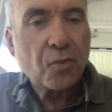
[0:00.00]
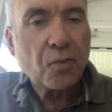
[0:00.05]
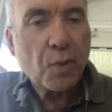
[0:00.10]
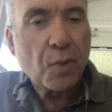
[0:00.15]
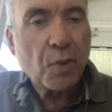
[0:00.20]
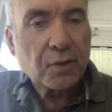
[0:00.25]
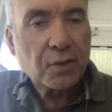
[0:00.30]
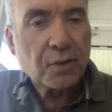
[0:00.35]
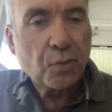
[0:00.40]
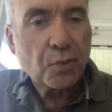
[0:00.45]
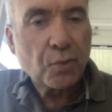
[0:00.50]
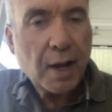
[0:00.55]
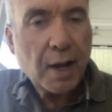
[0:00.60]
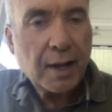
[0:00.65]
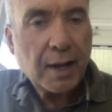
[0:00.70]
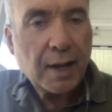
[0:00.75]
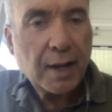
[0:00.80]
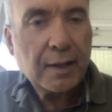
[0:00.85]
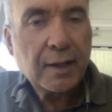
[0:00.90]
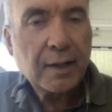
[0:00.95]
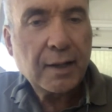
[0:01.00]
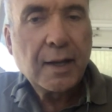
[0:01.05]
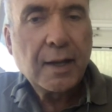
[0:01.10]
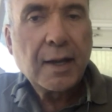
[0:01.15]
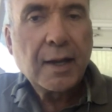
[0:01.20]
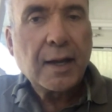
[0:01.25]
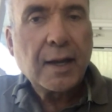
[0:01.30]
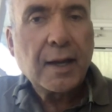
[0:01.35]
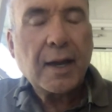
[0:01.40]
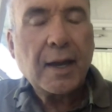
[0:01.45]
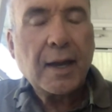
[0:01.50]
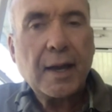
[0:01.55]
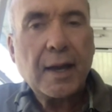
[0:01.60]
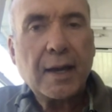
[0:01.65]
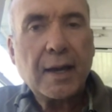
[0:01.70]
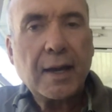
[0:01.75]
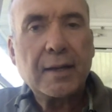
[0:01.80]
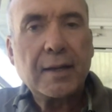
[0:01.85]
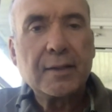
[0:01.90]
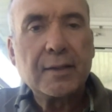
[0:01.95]
went away,
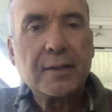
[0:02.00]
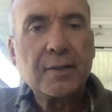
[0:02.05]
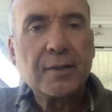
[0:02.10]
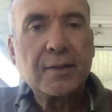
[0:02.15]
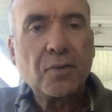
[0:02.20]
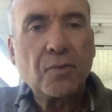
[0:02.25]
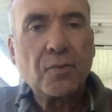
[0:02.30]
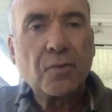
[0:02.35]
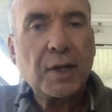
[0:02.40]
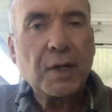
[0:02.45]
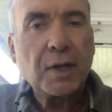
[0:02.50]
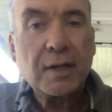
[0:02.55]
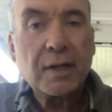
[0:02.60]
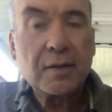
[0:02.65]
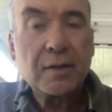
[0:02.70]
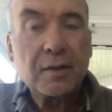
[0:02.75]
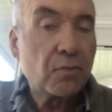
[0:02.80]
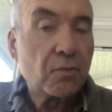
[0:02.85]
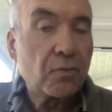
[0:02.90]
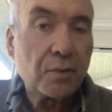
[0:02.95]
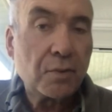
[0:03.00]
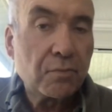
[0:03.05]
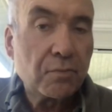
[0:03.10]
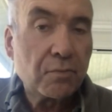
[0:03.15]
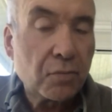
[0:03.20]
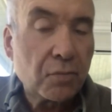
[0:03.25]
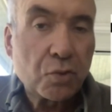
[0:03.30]
and we, we,